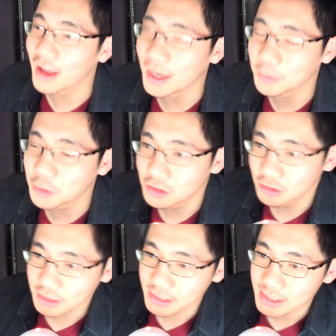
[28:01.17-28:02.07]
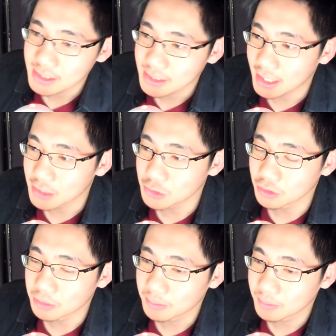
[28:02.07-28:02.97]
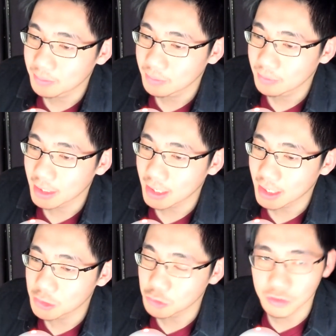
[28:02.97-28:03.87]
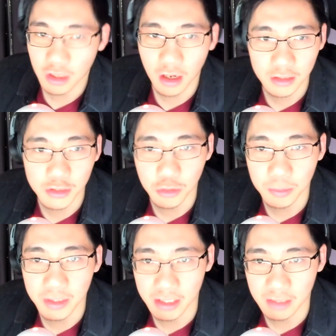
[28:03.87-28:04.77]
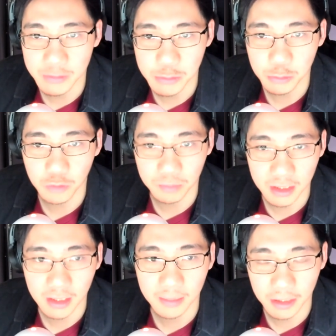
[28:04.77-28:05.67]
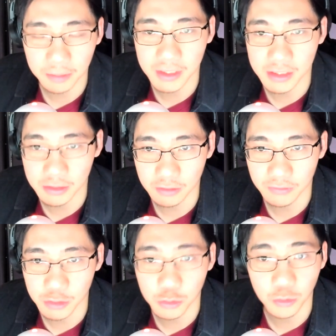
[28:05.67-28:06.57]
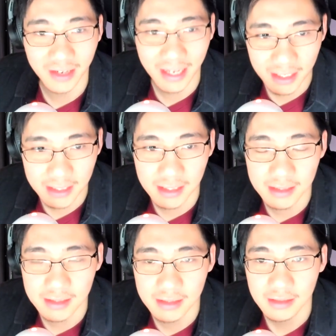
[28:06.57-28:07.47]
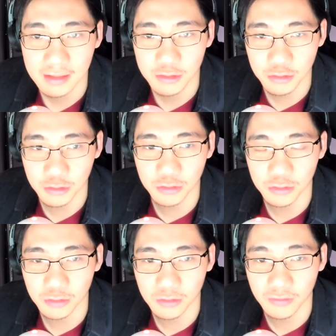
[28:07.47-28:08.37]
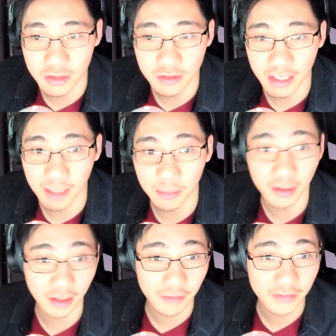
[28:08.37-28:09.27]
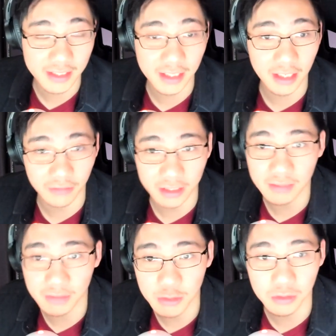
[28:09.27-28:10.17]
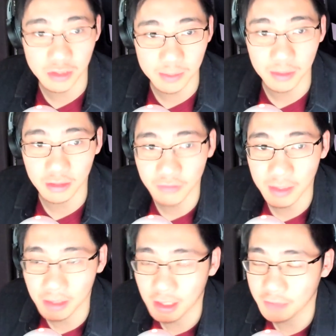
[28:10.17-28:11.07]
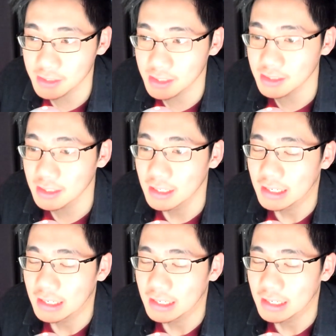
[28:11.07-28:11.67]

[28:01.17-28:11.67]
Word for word: I'm curious as you're as you've talked to so many individuals who've become LPs in your funds who want access to venture capital, and I often say, like for individuals and smaller family offices,